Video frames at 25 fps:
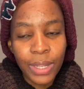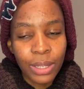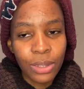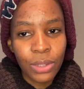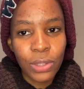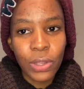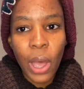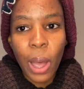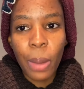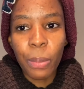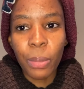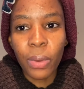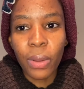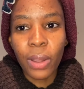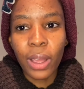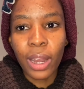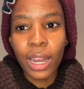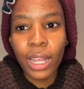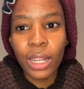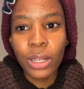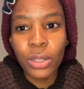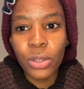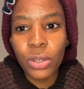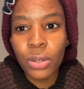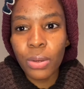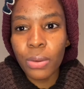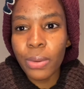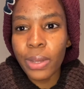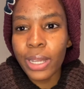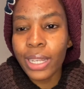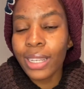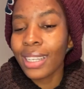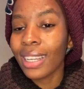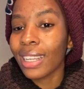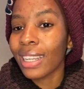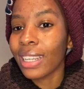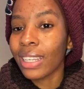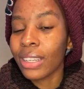So I'm gonna do it
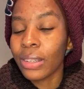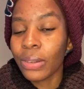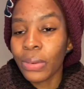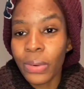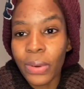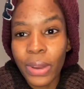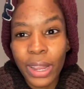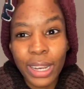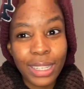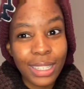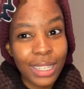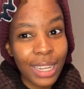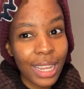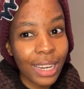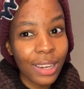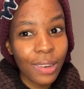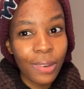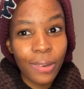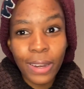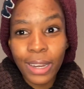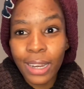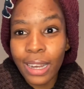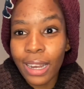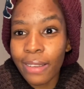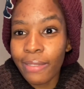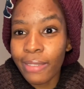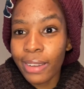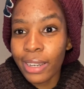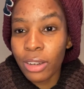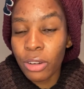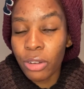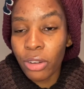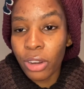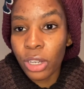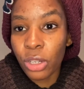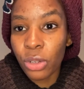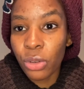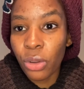in grade 10, grade 11,
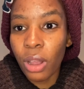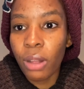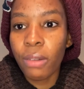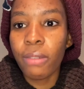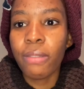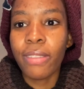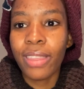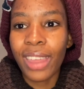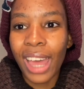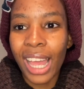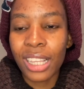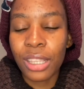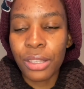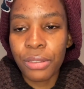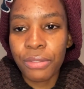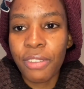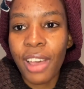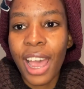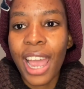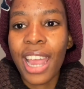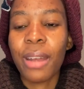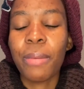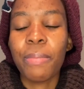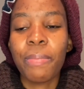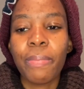grade 12, that's fine.